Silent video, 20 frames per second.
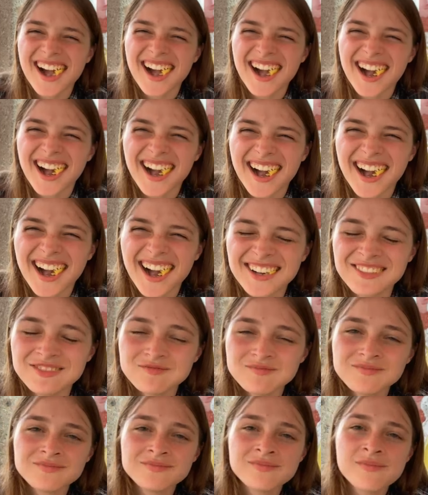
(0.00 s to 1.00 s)
I am
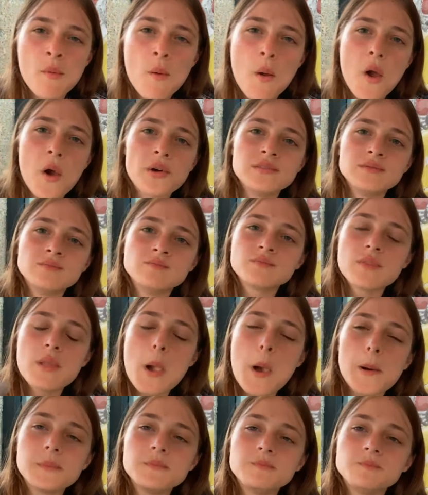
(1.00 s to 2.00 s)
streaming on your
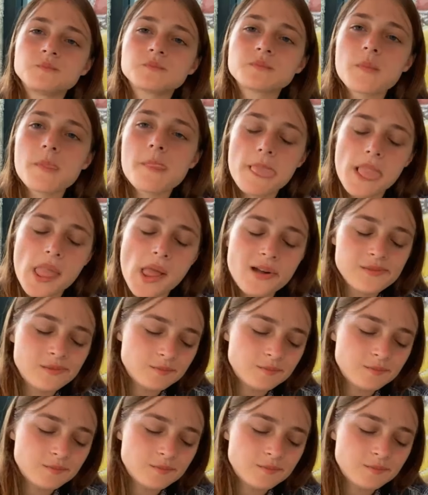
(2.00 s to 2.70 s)
mama's table.